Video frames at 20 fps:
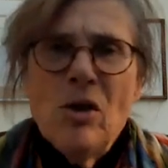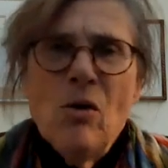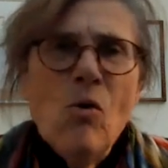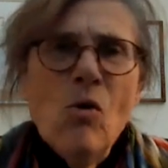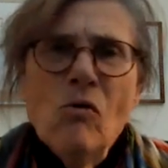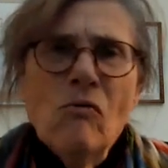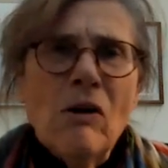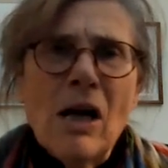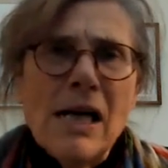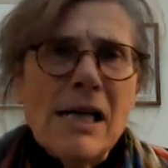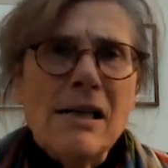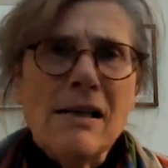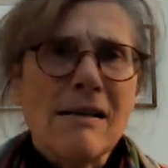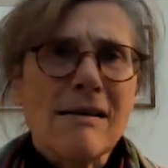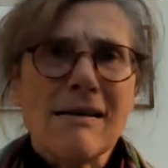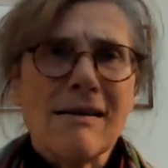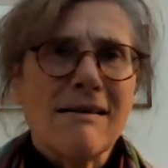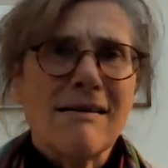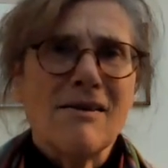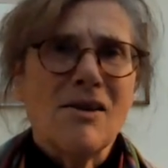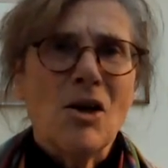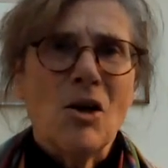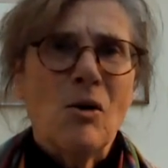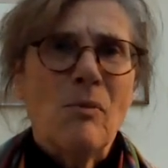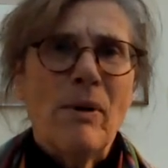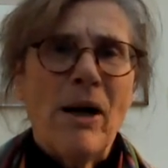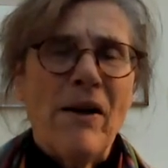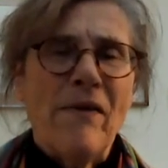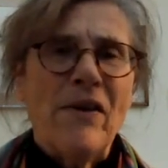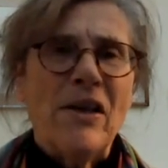and all writers know
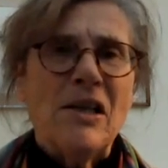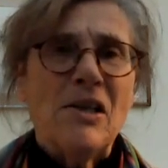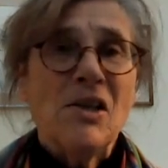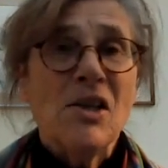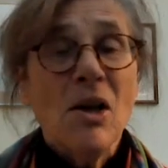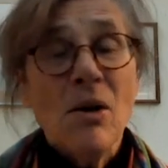about this.